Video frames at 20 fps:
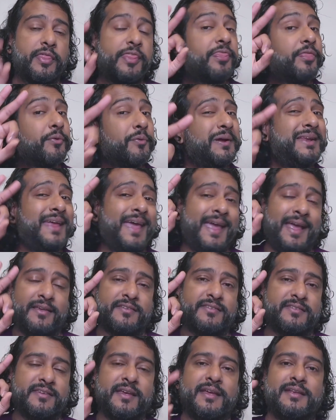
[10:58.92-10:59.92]
3
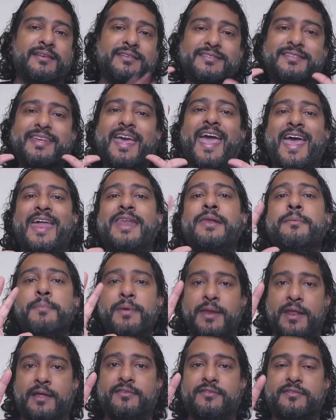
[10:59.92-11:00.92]
days, 10
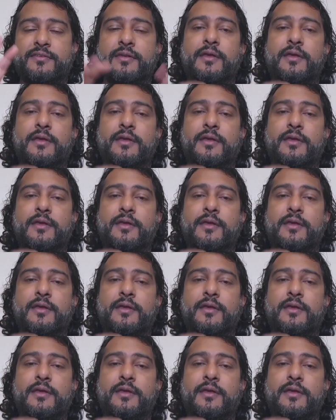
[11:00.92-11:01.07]
minutes,